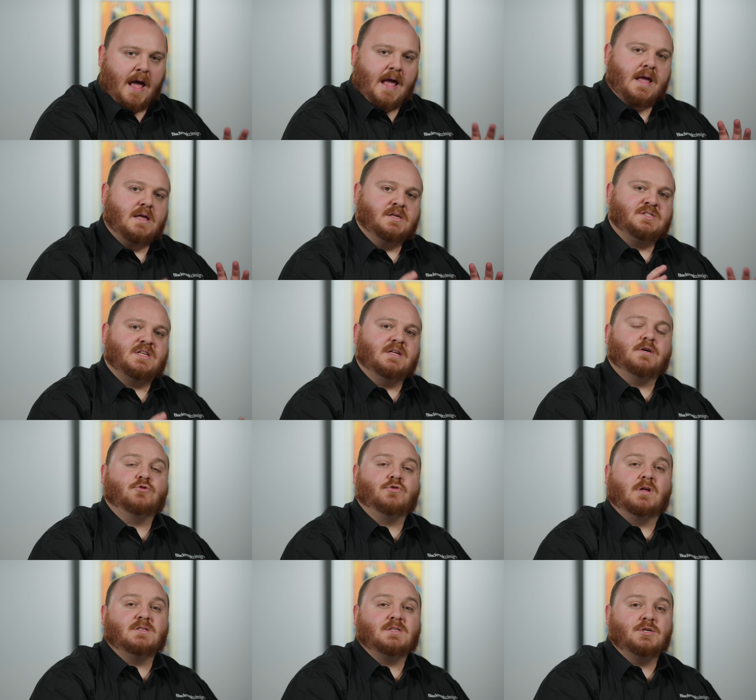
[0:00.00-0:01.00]
a stinger
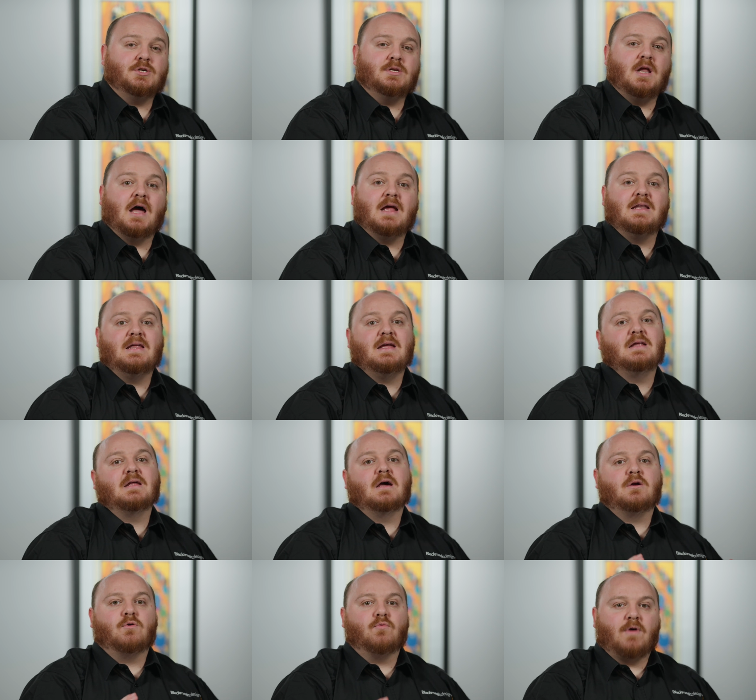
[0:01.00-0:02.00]
transition, I need
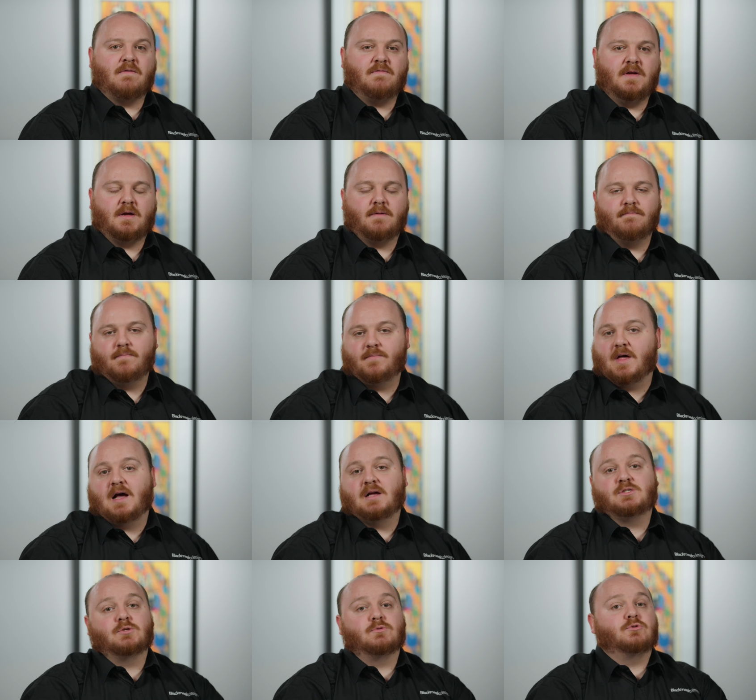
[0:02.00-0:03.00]
a graphic that
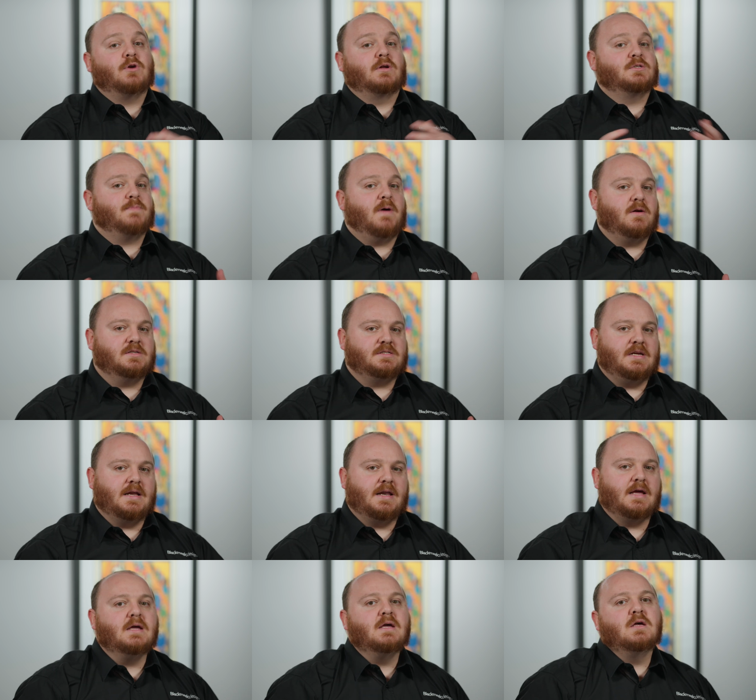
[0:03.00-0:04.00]
has some transparency in
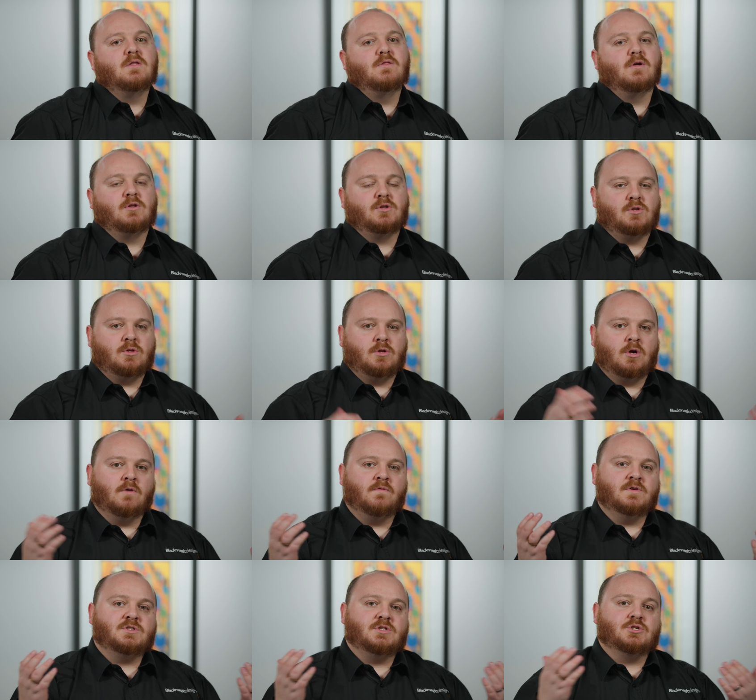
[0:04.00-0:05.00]
it that
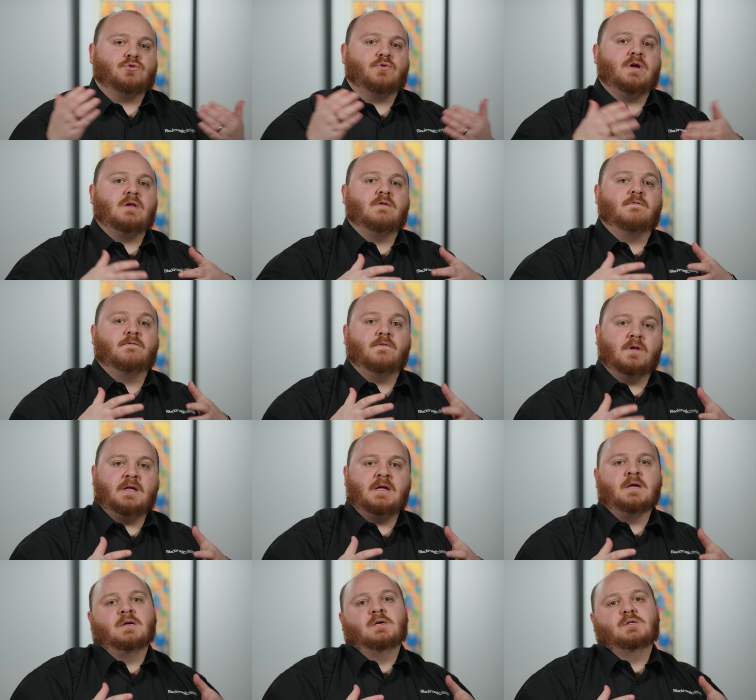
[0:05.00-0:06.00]
covers the screen
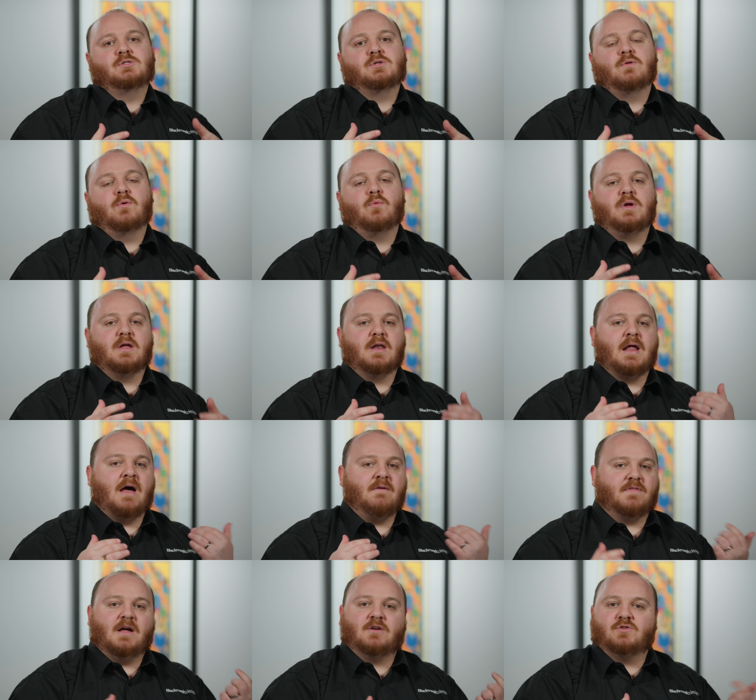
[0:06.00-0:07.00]
fully so that we can
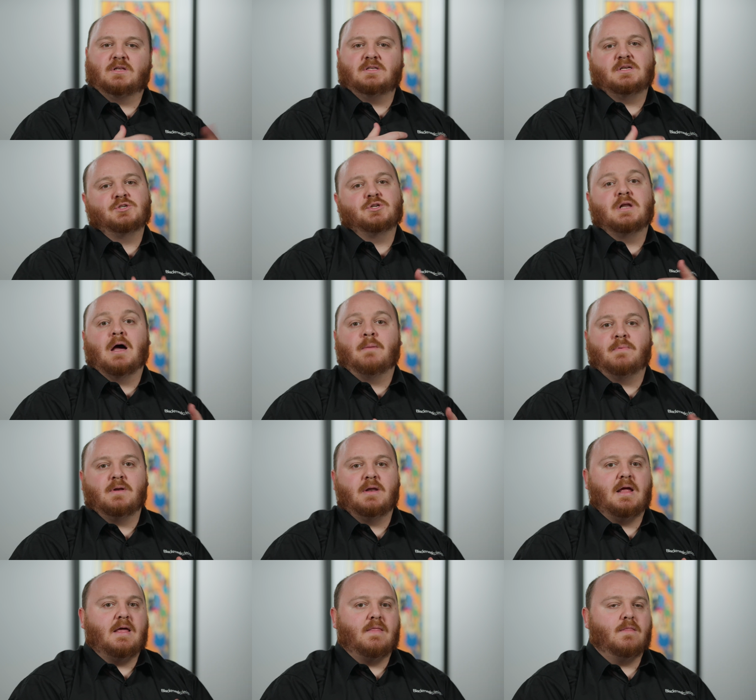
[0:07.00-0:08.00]
have that transition
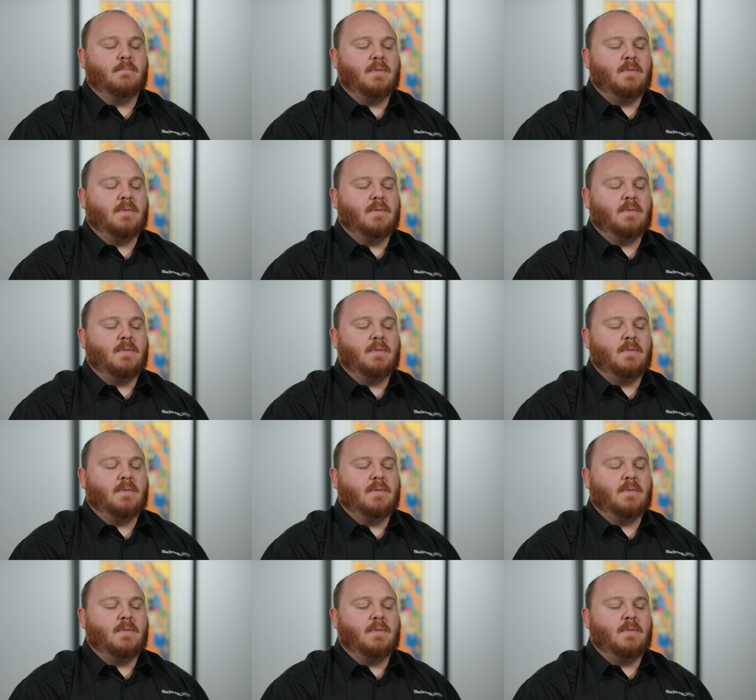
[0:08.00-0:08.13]
happen in the